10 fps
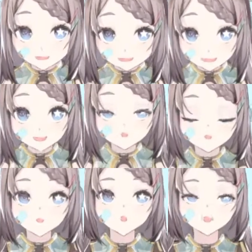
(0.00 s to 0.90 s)

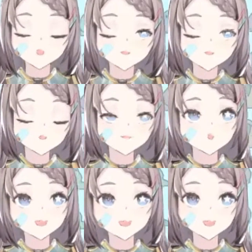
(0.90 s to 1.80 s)
normally
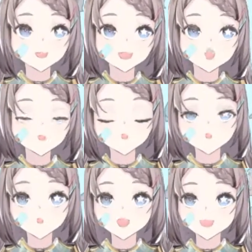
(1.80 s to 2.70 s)
speaking,
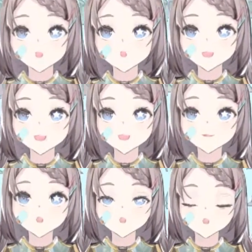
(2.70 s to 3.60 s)
SSH will
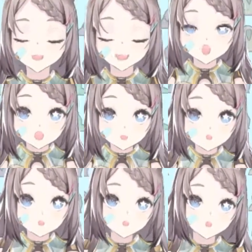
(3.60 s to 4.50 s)
allow you
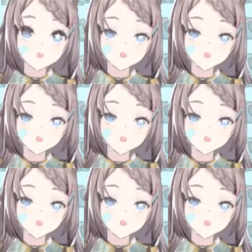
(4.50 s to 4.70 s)
to